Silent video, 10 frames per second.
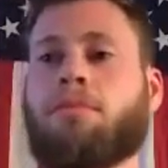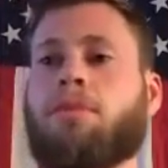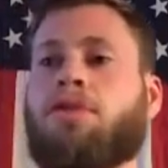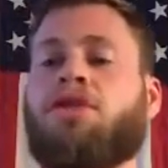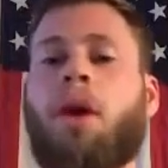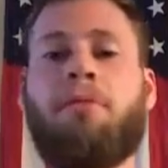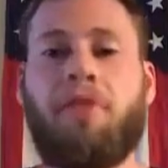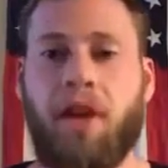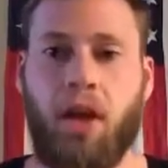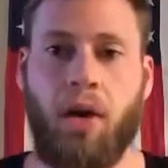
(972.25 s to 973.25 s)
Some
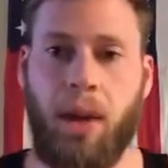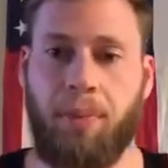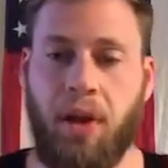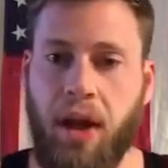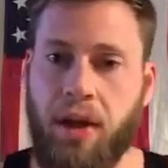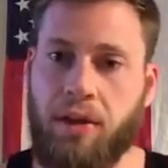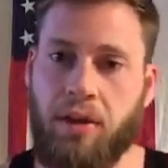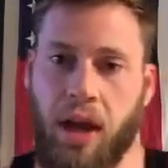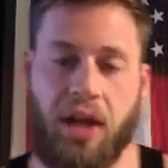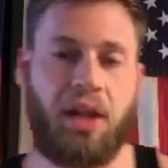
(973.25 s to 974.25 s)
video I played,
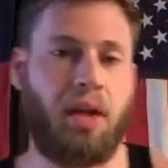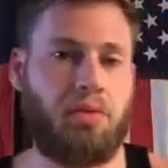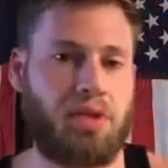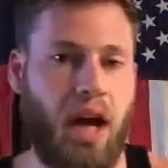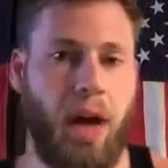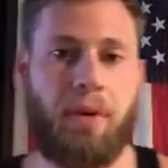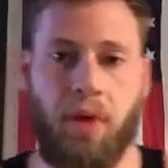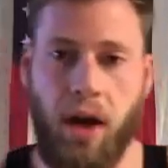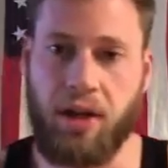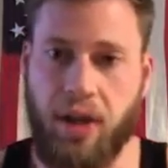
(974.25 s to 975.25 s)
they claimed was
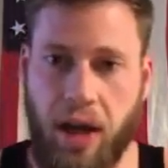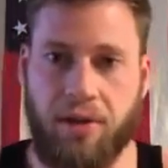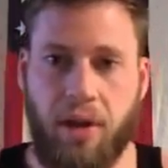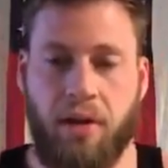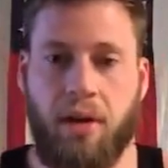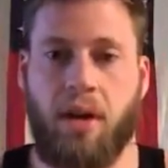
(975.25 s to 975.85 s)
copyrighted content.